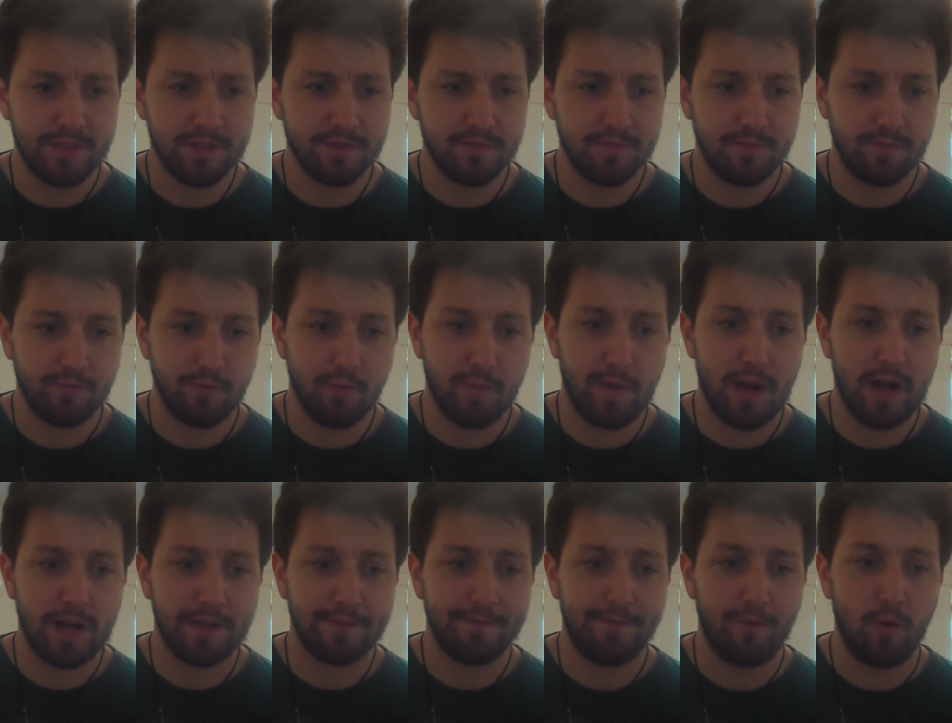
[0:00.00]
this
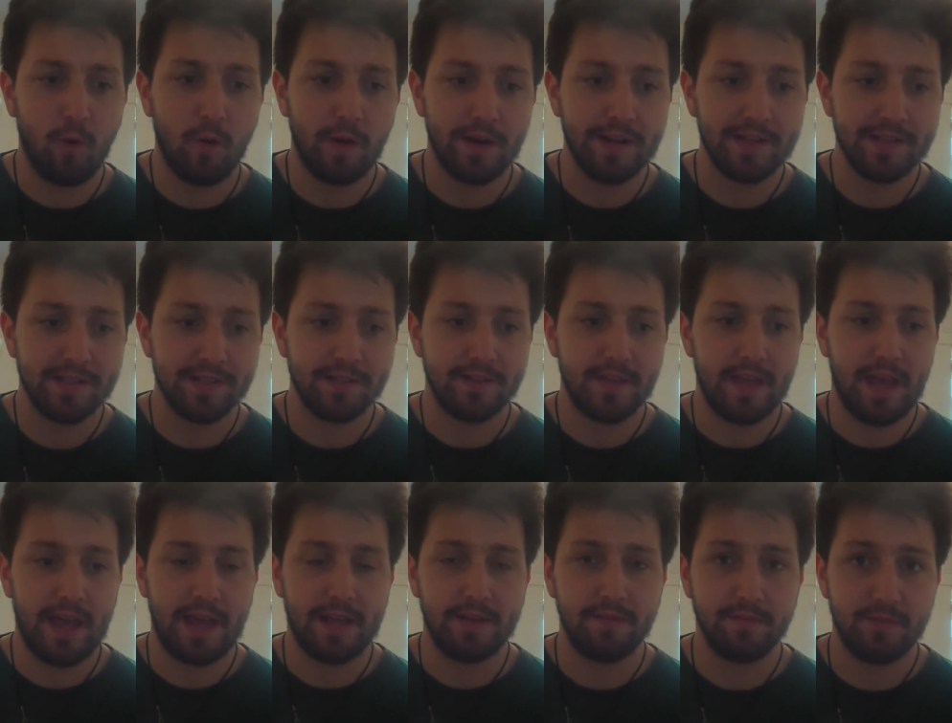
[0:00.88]
robotic voice
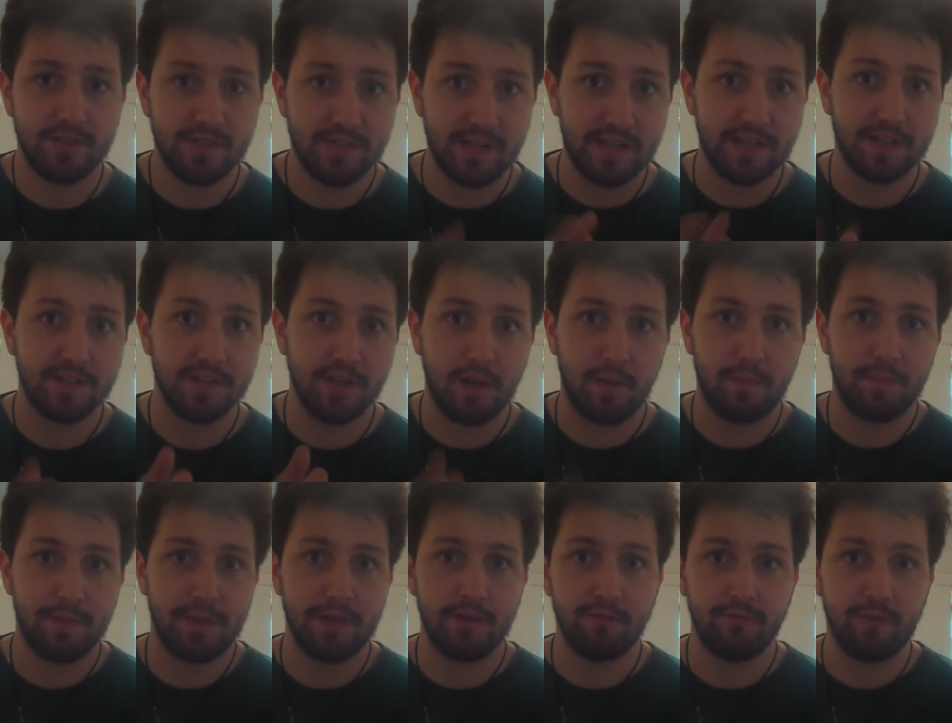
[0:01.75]
that syncs
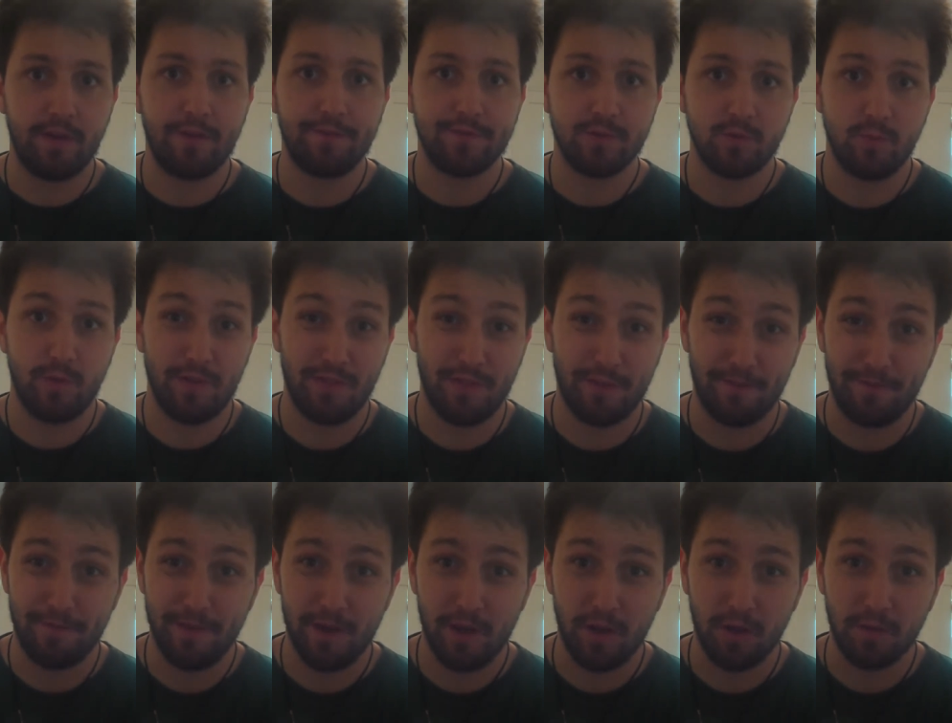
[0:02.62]
up the riffs with the
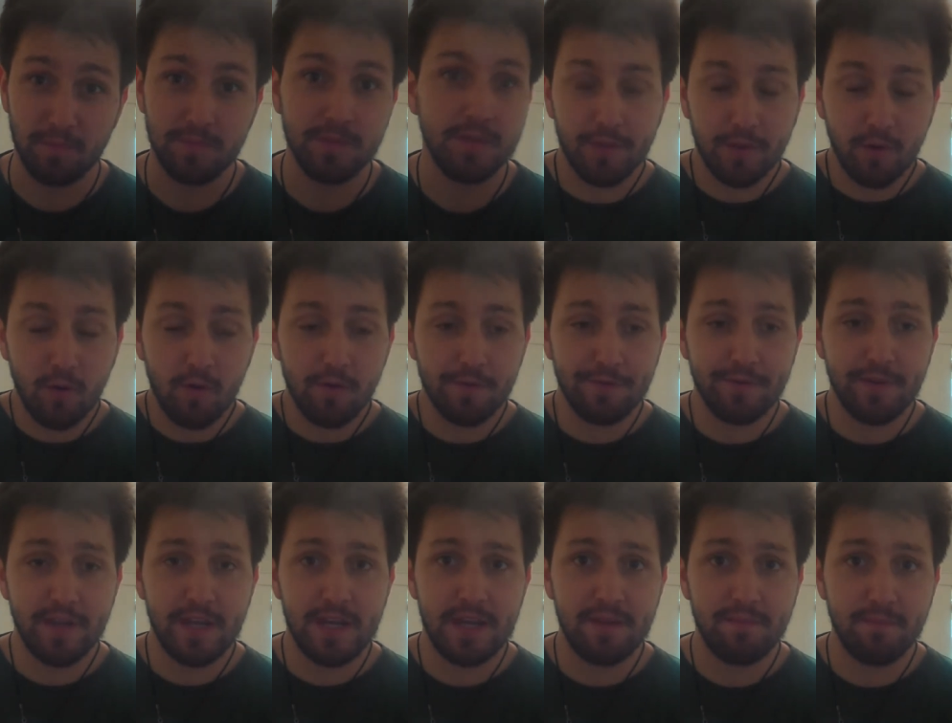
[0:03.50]
film. But the core
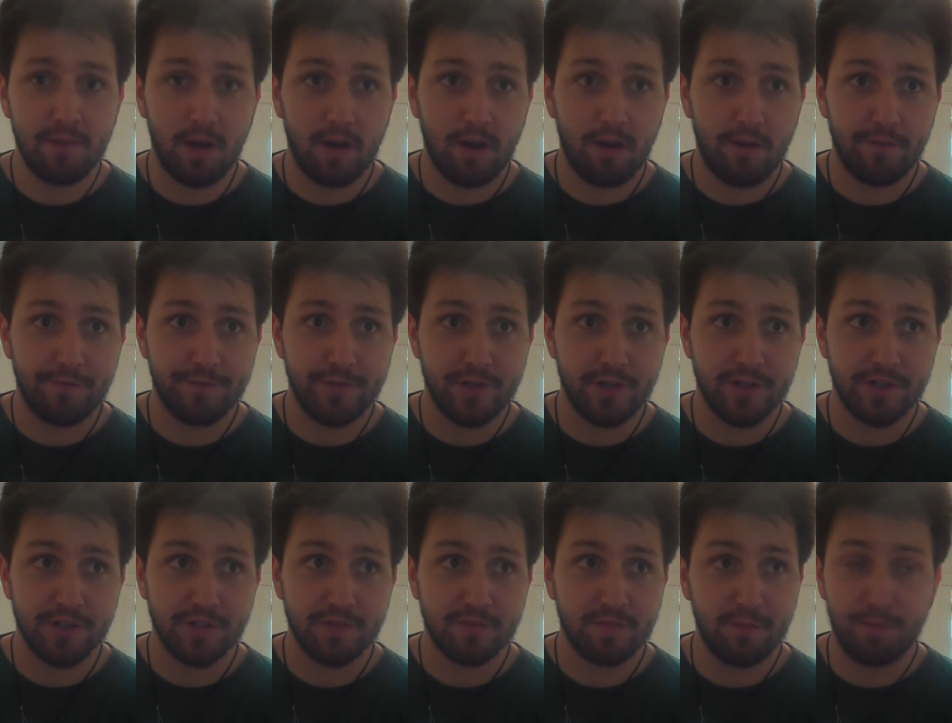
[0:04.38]
theme of
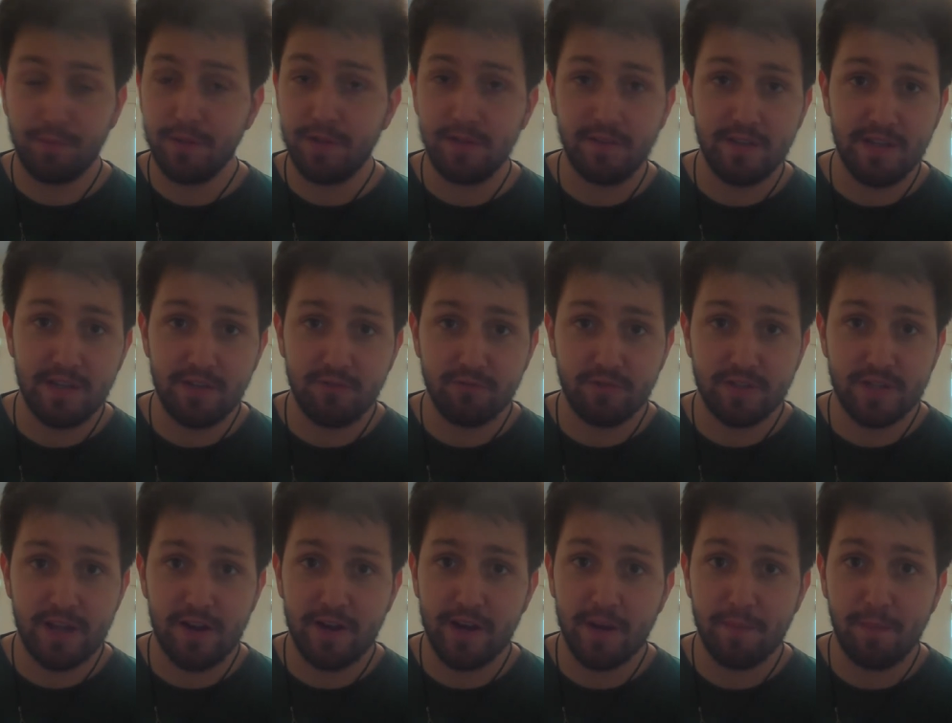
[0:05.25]
just completely
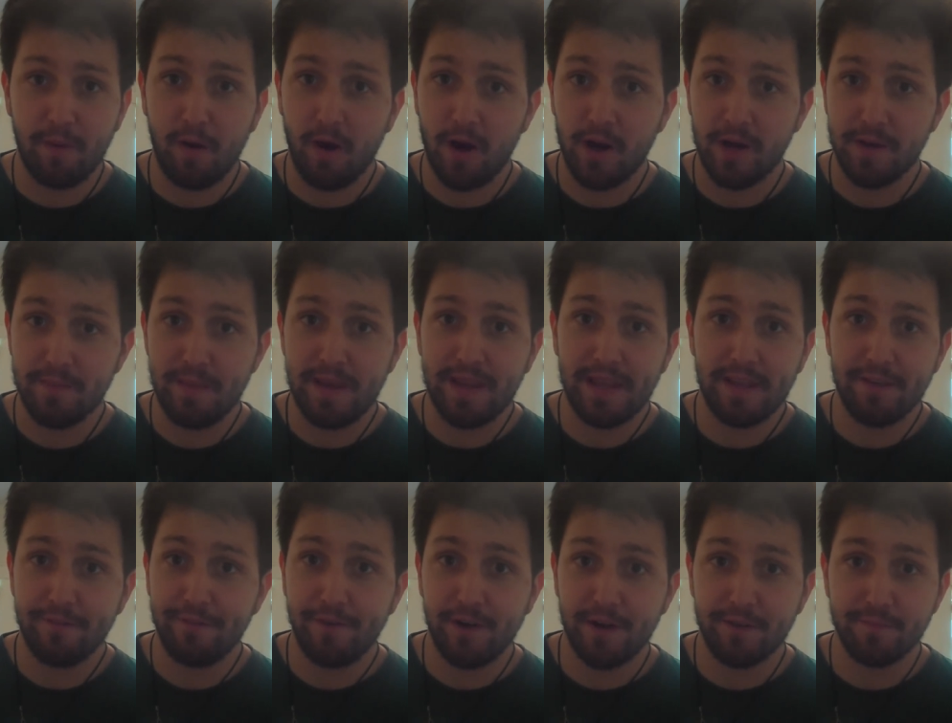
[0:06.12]
tearing apart and
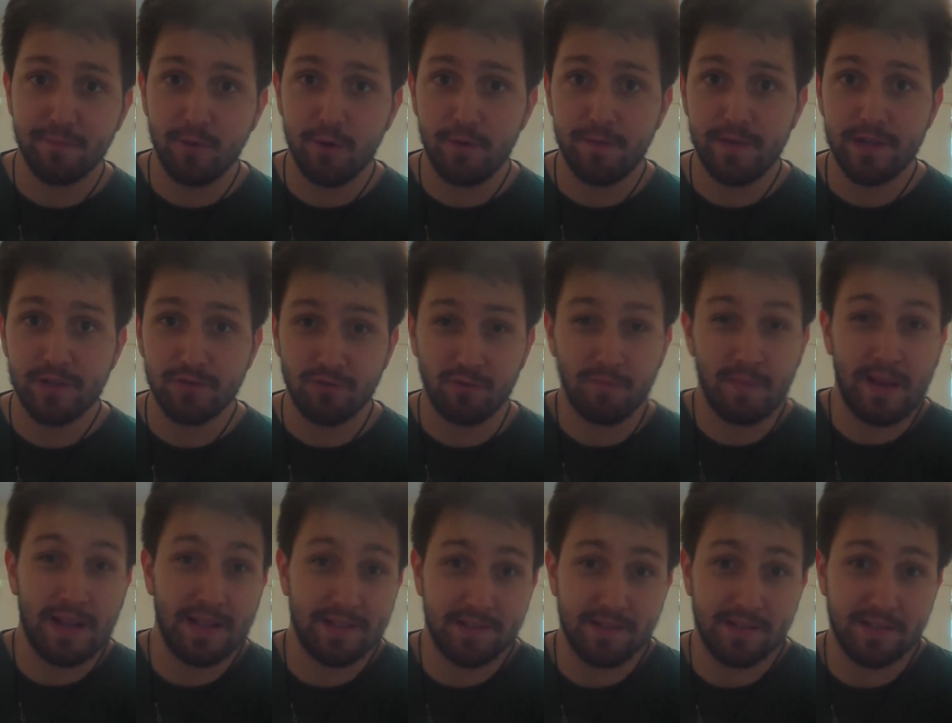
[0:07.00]
making fun fun of movies
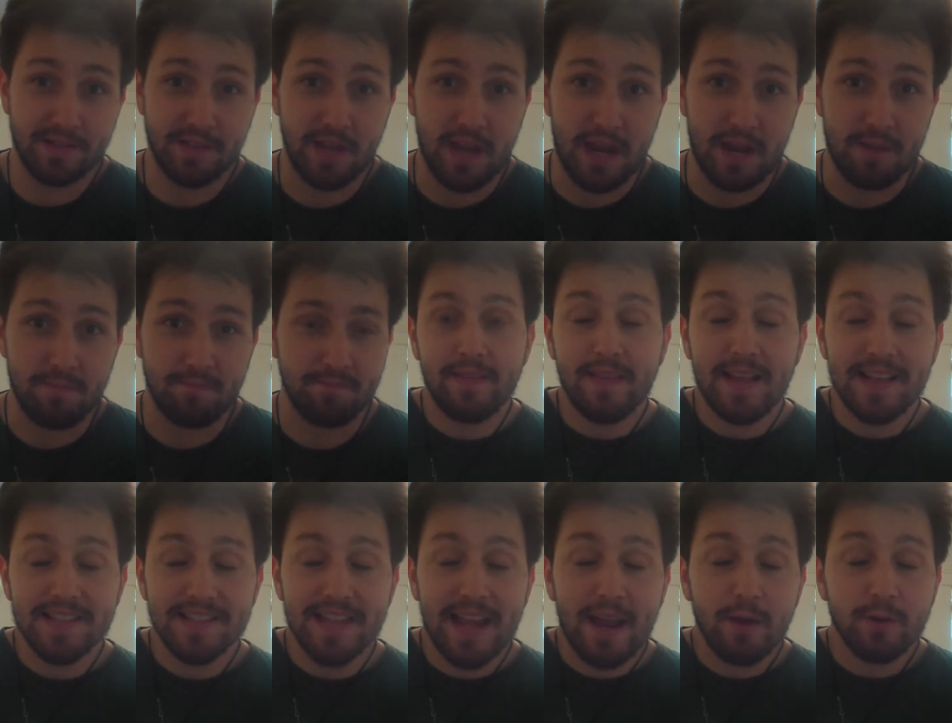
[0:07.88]
remains the same. And
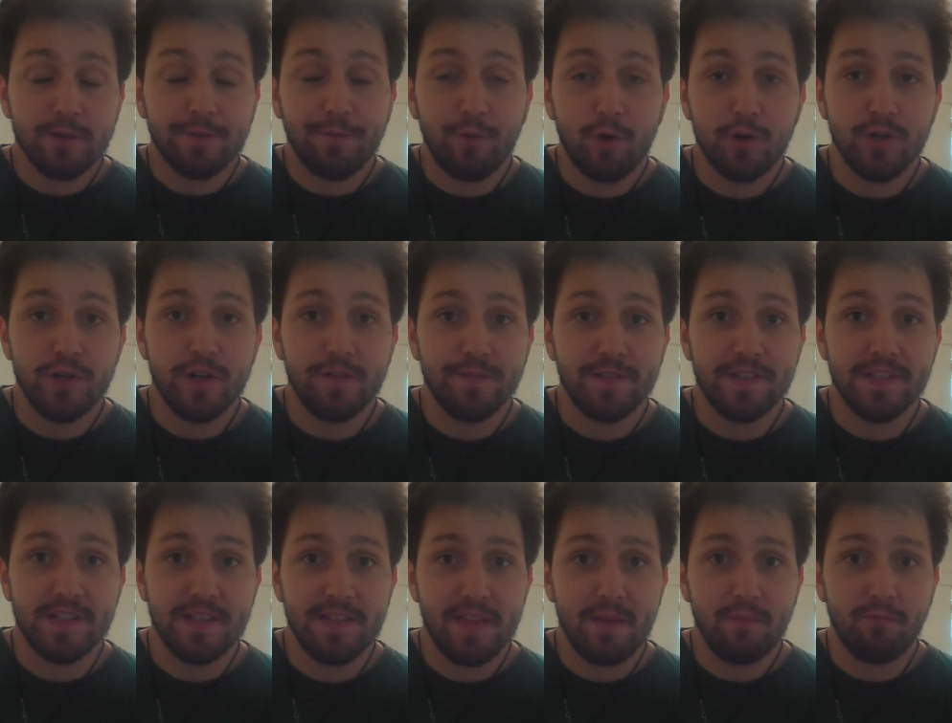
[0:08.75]
last night I was fortunate enough to
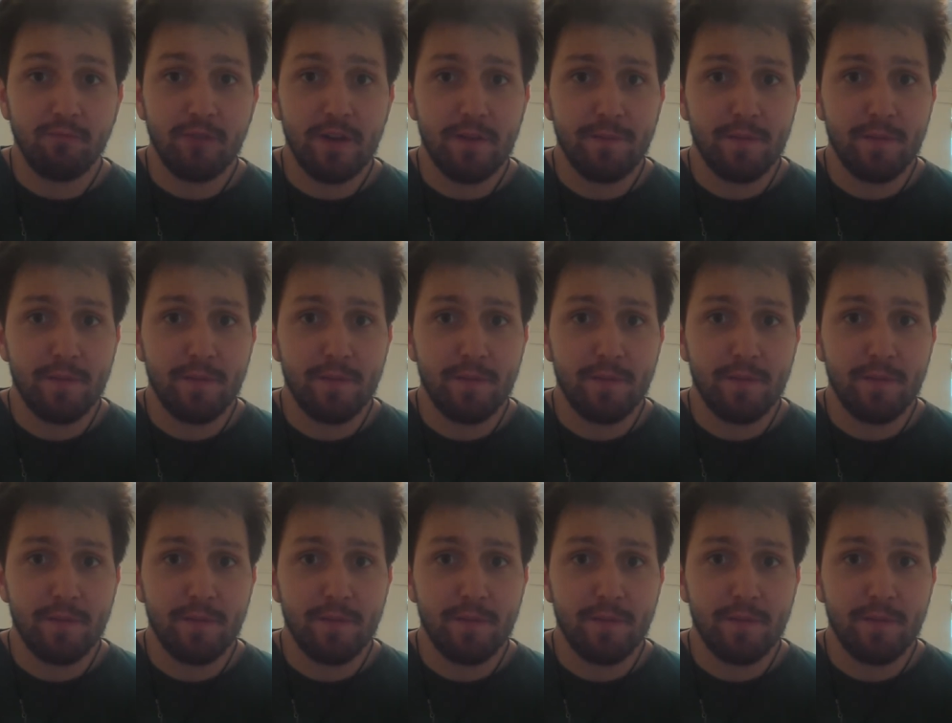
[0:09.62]
see them